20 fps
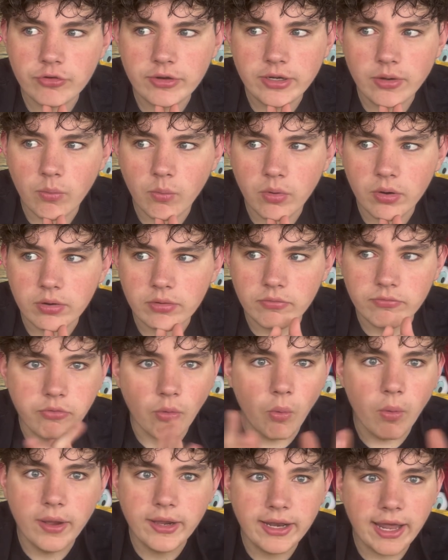or
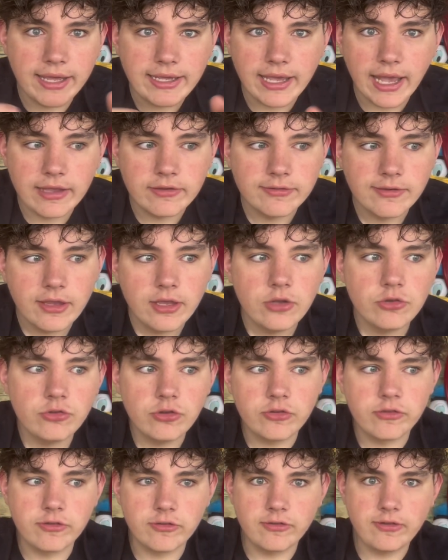Void, I guess,
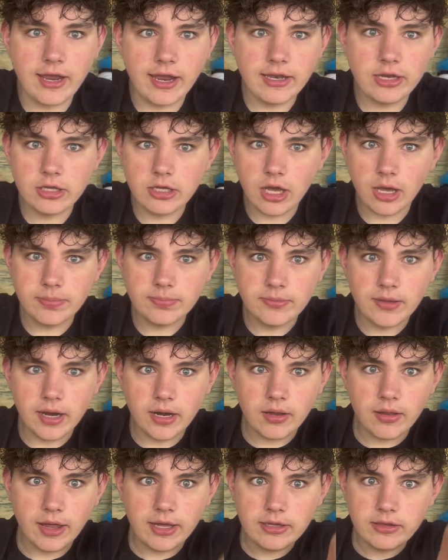just standing up
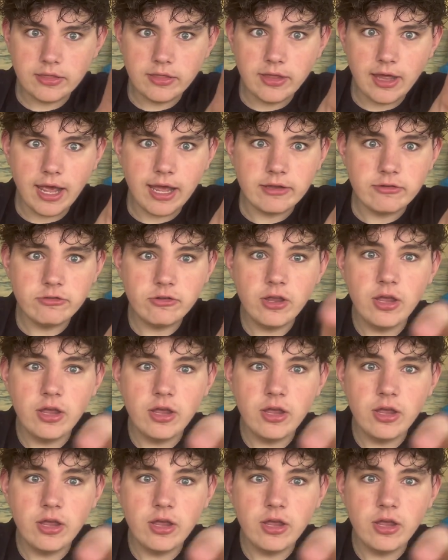there like this